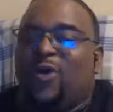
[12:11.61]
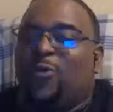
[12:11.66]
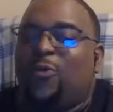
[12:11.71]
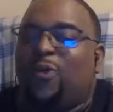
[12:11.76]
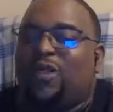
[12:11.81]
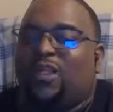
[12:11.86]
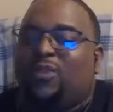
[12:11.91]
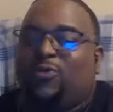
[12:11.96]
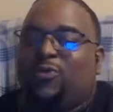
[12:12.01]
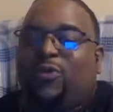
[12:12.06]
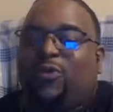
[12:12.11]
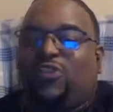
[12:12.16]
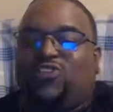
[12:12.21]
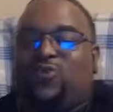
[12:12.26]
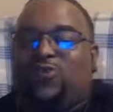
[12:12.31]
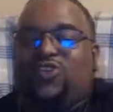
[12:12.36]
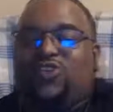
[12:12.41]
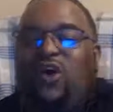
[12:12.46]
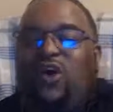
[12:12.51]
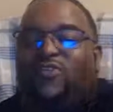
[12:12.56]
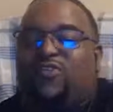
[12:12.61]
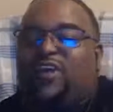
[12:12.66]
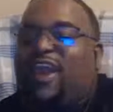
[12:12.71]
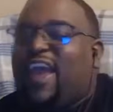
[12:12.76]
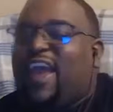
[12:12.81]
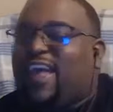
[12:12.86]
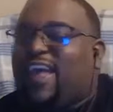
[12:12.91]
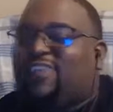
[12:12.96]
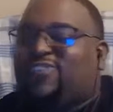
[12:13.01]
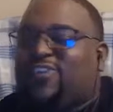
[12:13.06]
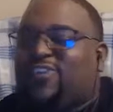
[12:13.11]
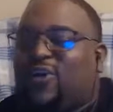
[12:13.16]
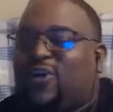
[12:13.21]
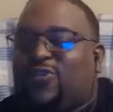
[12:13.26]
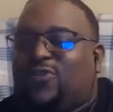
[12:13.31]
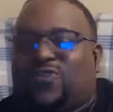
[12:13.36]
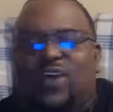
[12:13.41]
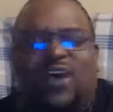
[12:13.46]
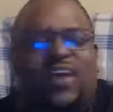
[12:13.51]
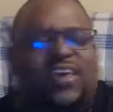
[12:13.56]
When she was over in
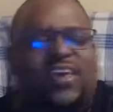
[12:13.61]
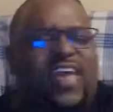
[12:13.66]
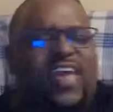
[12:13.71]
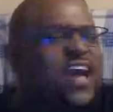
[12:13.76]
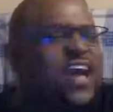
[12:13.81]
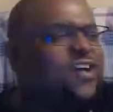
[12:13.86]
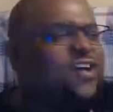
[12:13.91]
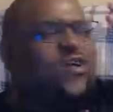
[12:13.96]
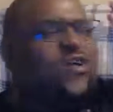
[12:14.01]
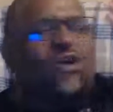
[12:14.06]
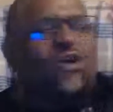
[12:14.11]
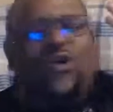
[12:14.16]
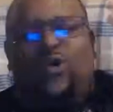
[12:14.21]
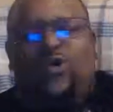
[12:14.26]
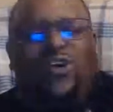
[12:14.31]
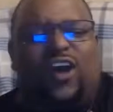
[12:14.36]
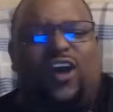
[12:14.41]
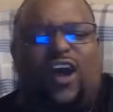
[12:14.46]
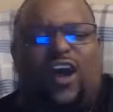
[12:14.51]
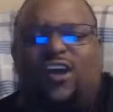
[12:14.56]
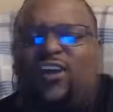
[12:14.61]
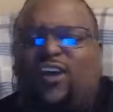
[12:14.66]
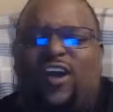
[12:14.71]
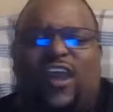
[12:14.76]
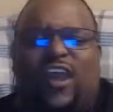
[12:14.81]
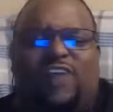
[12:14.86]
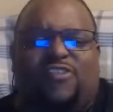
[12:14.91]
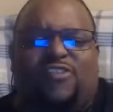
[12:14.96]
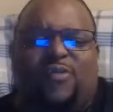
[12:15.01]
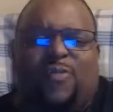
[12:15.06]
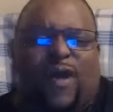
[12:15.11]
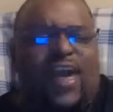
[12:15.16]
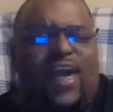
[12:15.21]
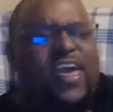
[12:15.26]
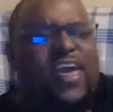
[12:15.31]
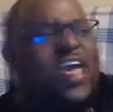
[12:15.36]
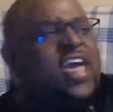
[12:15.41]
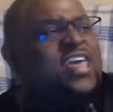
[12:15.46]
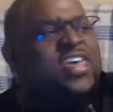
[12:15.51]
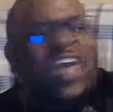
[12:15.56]
Essos, yeah, cool, conquer everybody.